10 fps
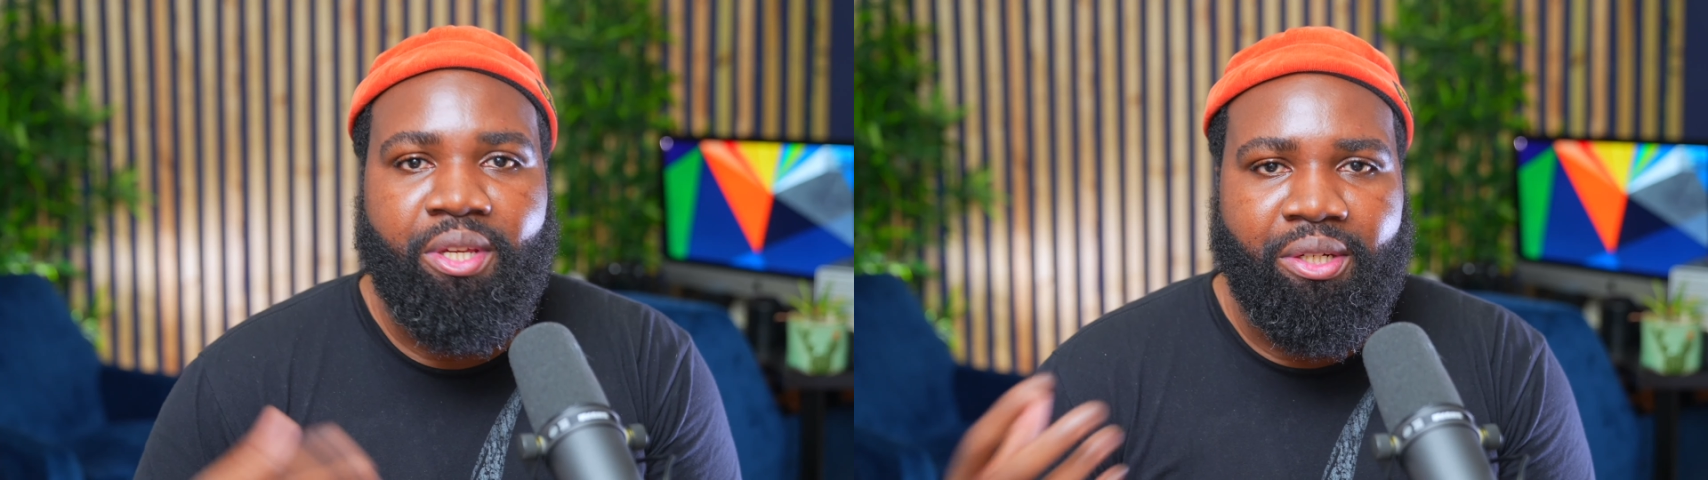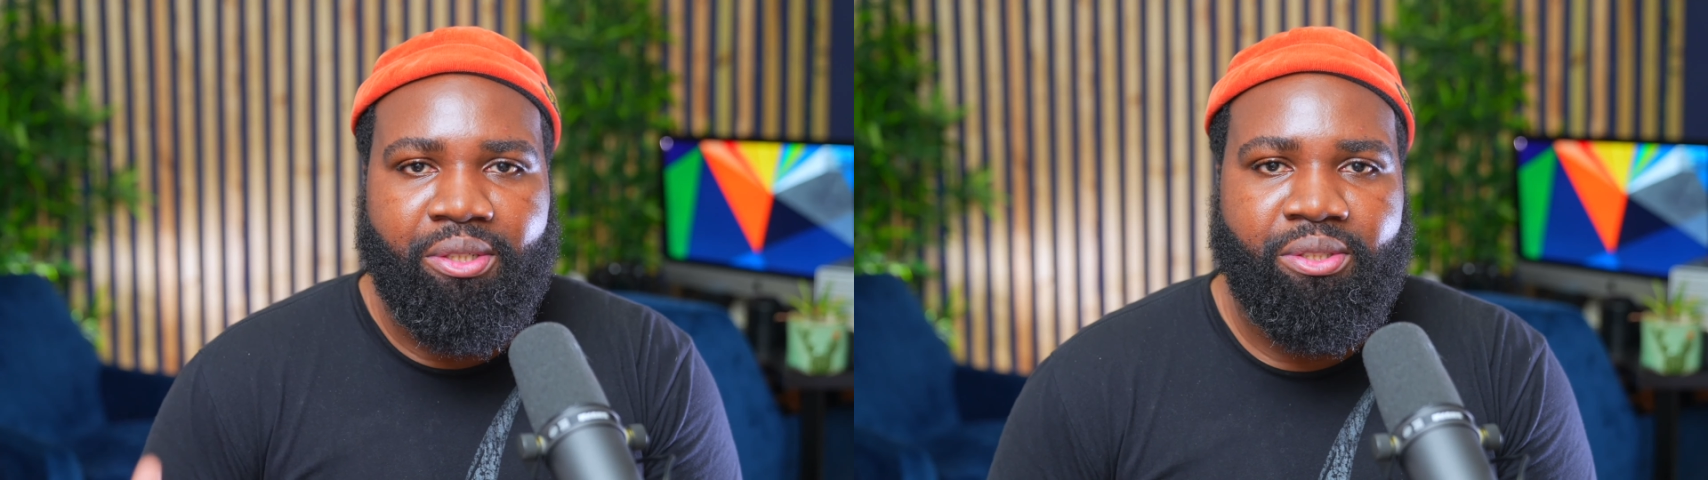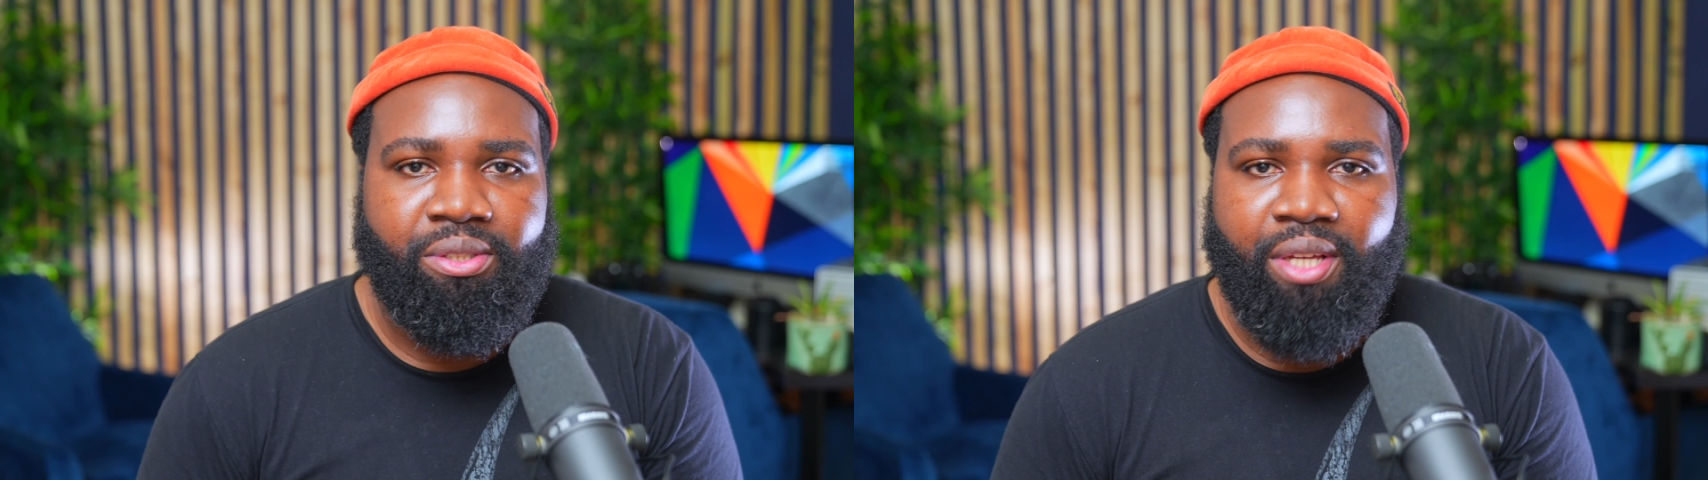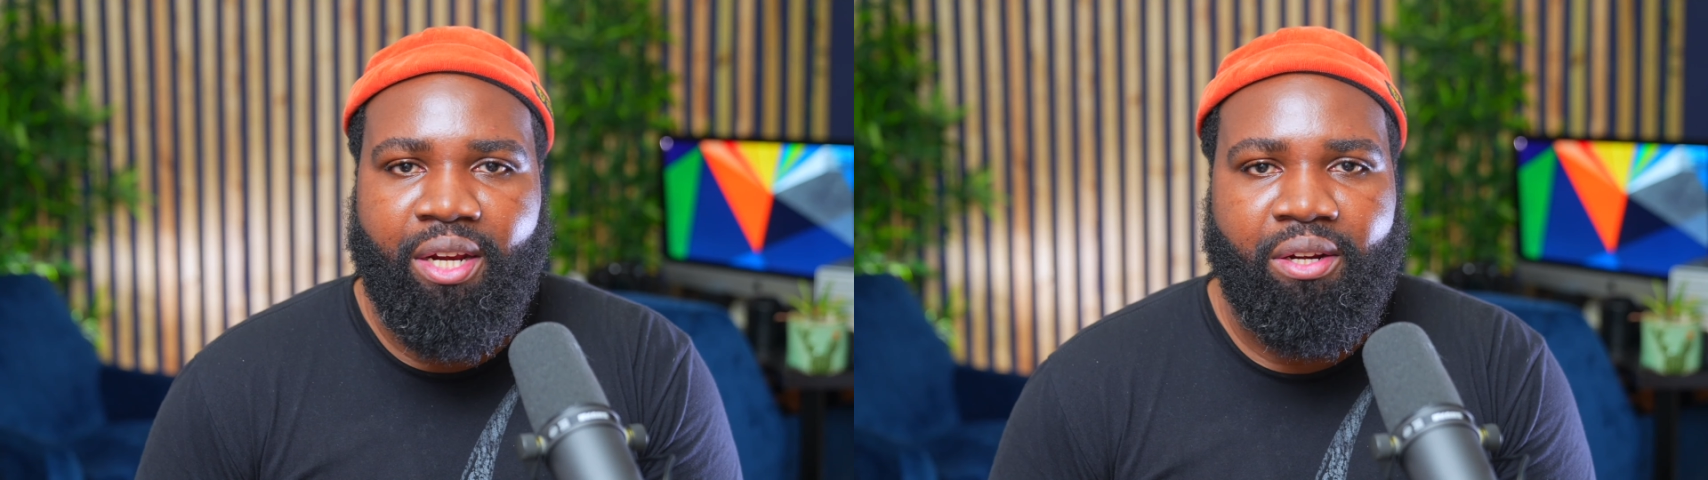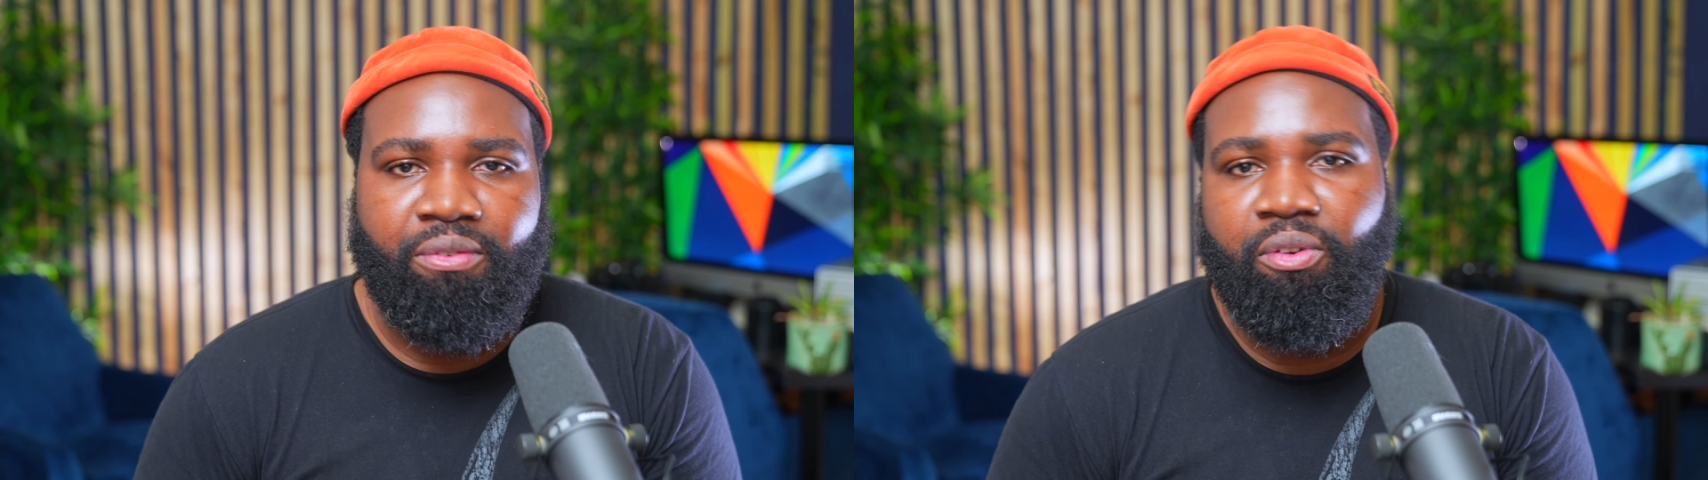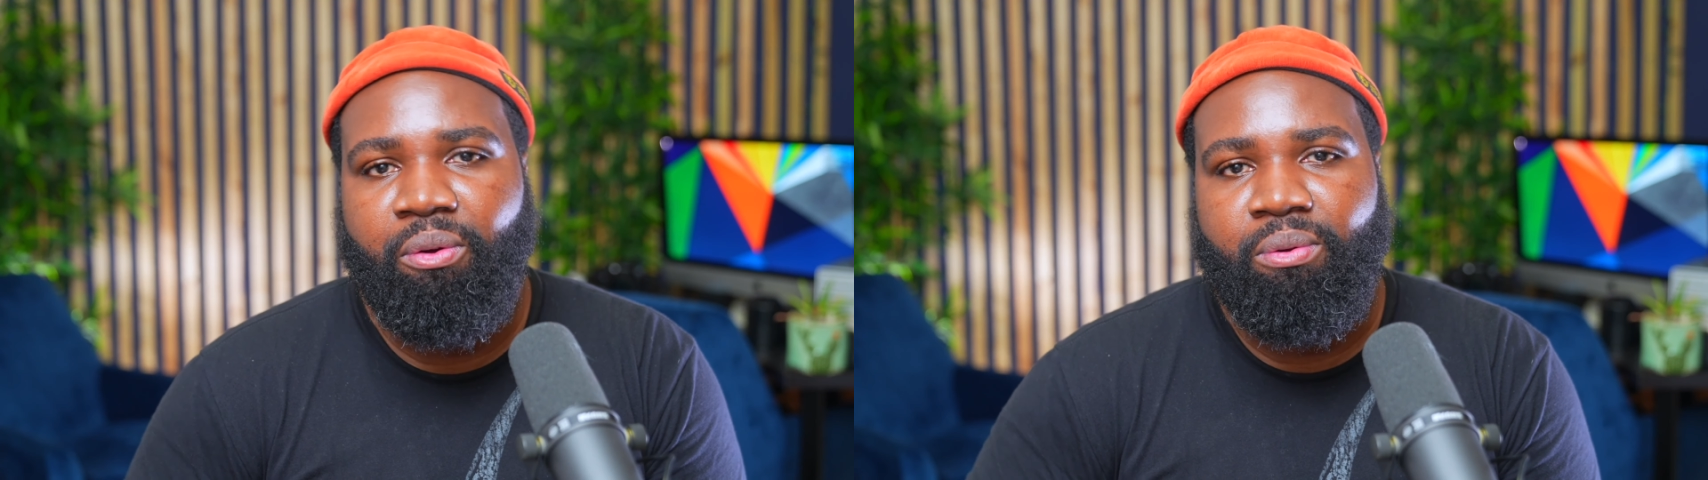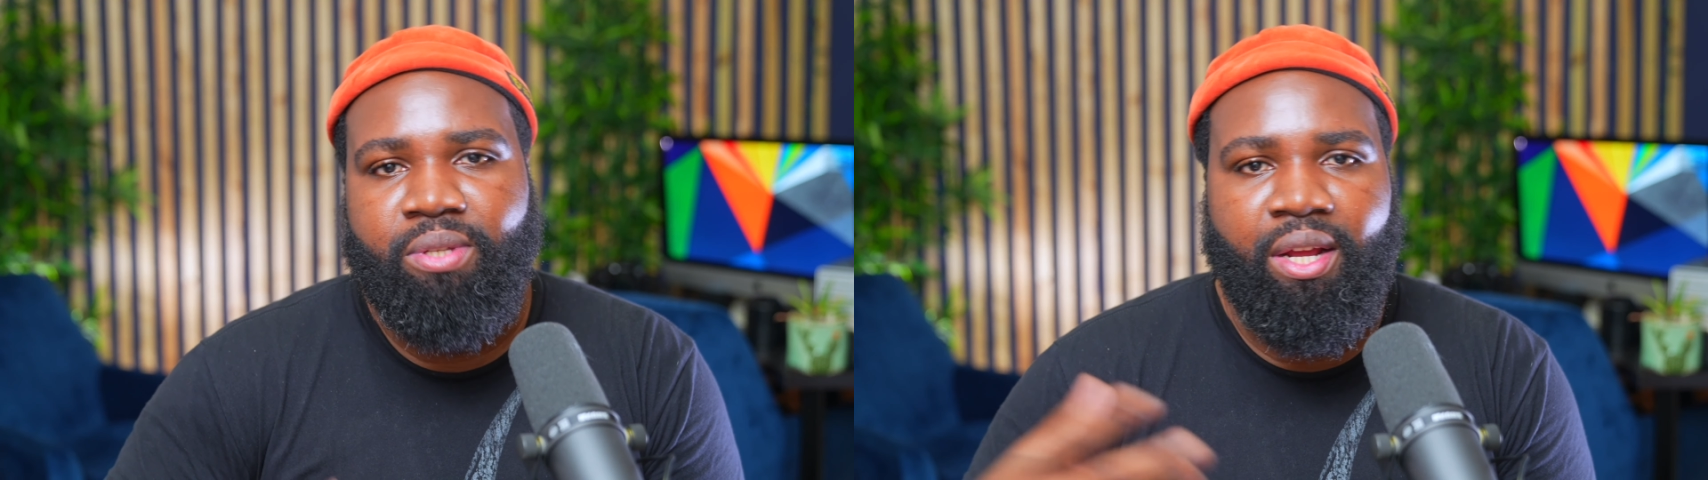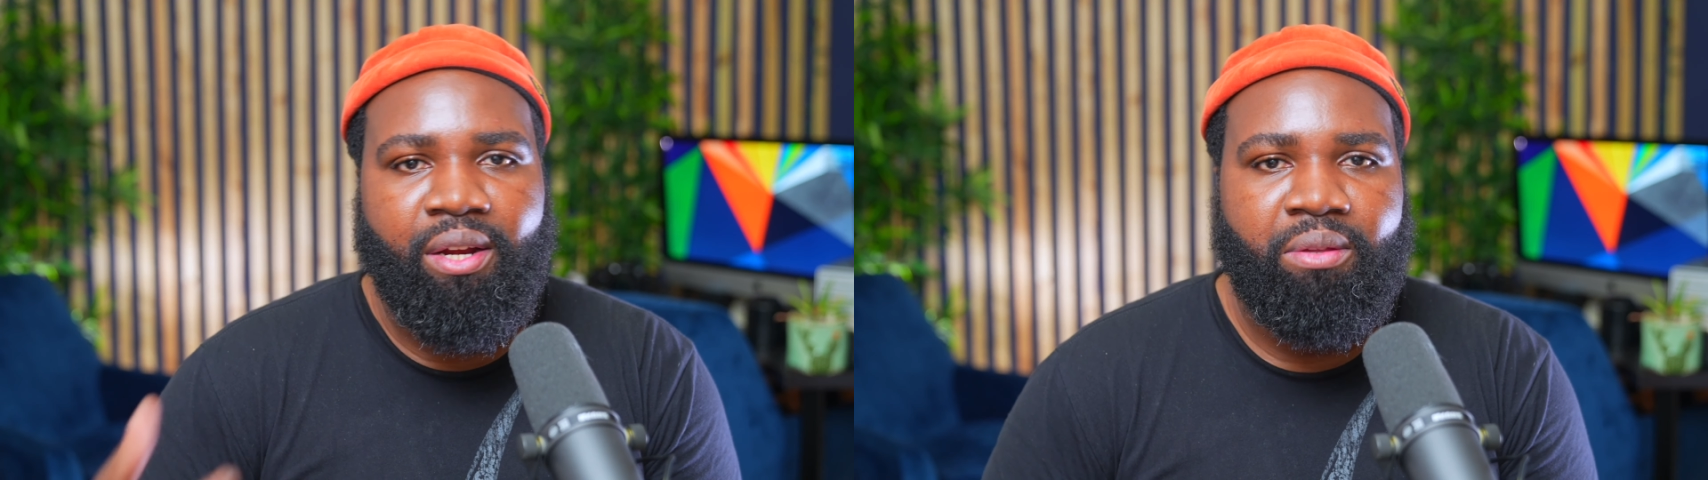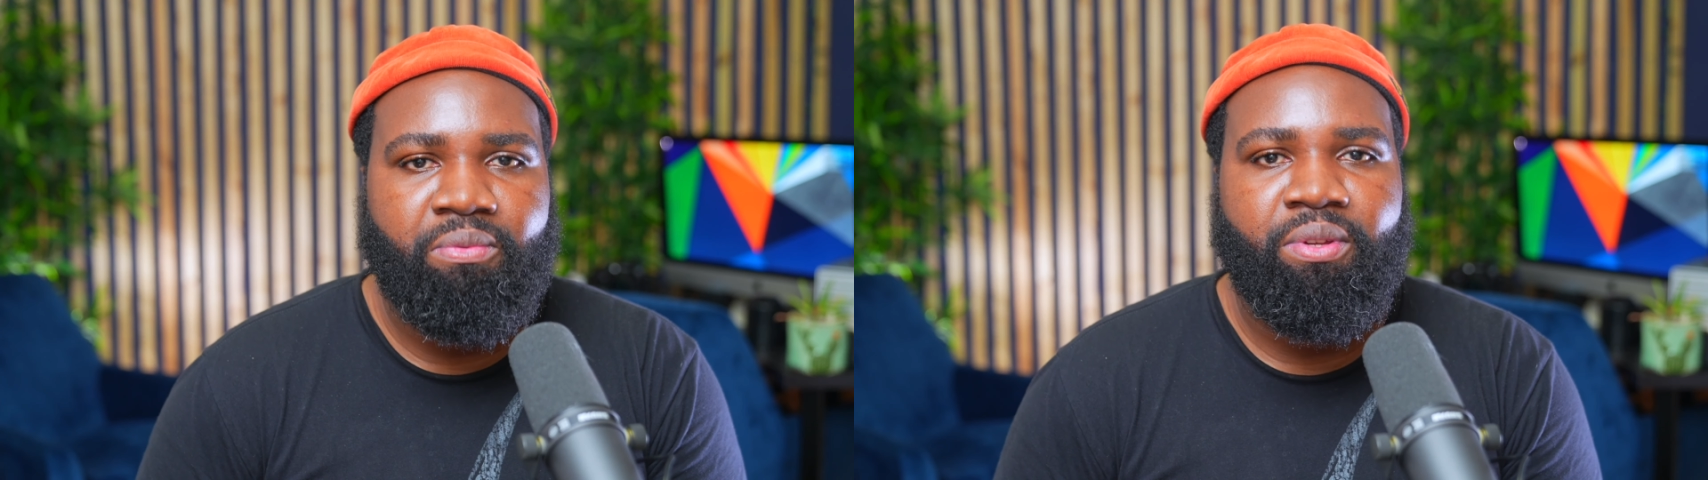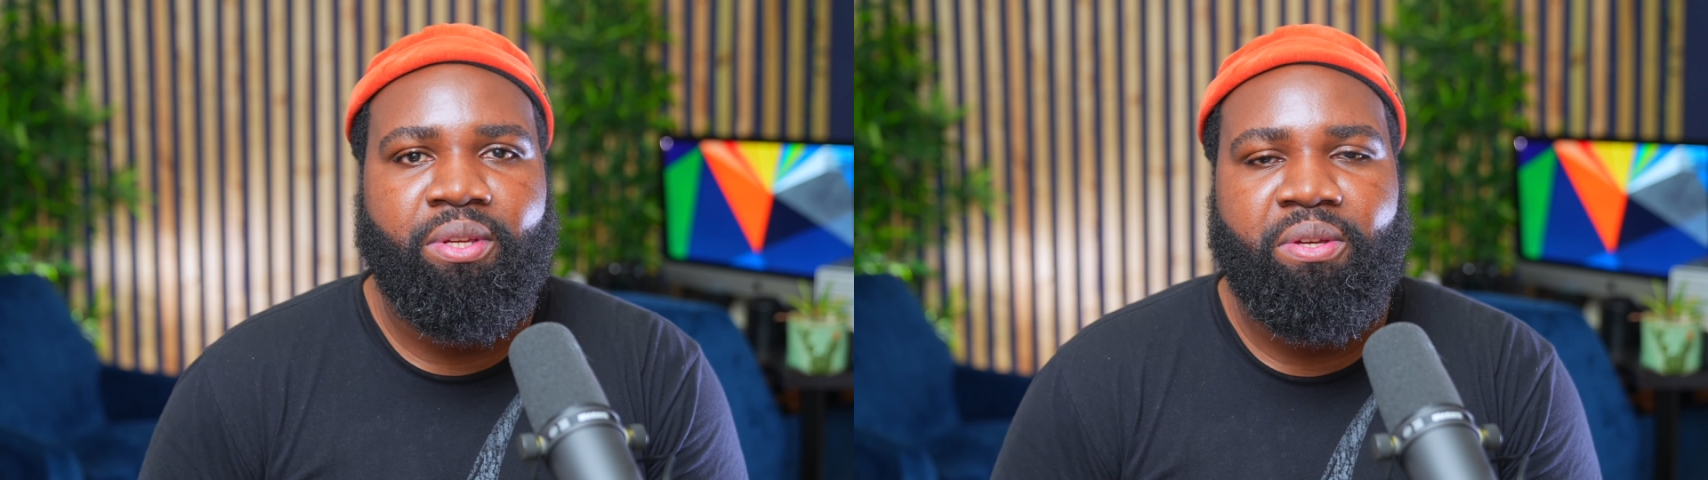years, editing photos,
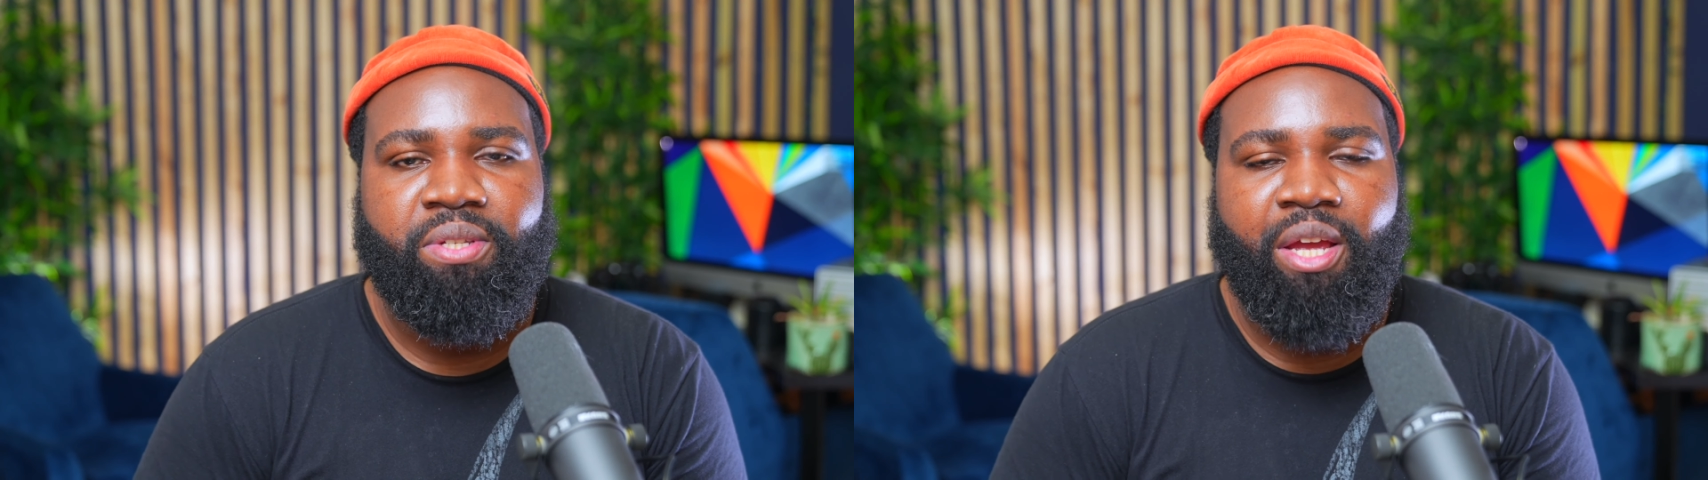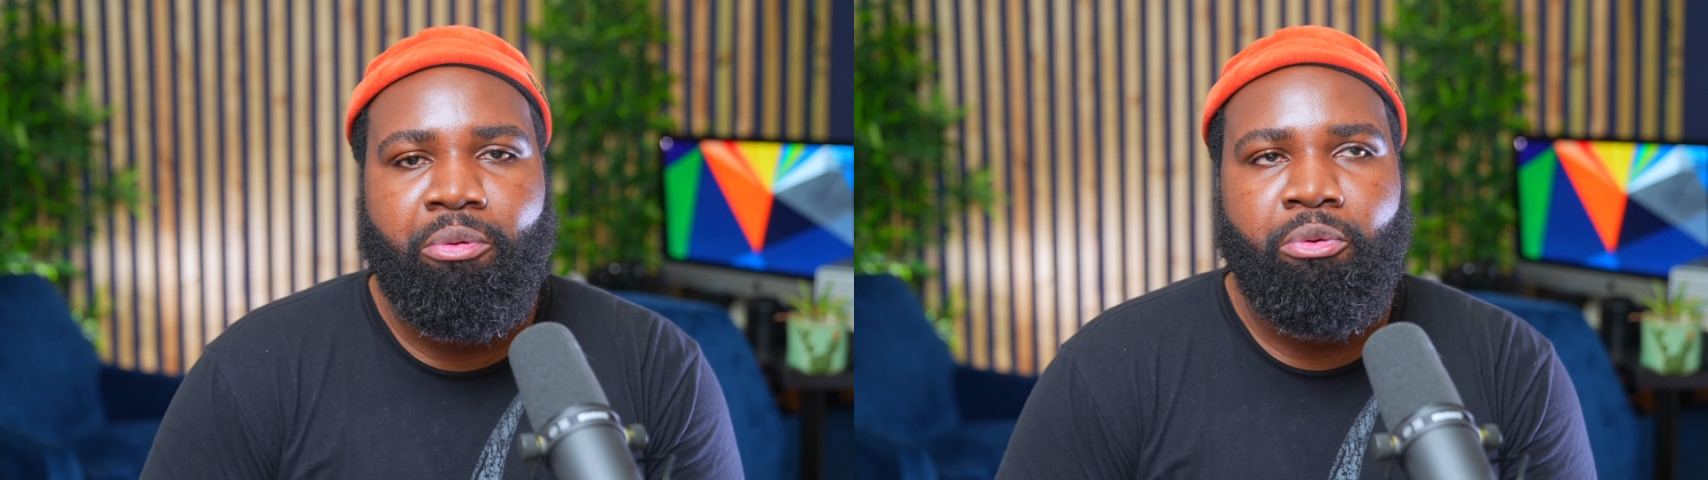editing videos.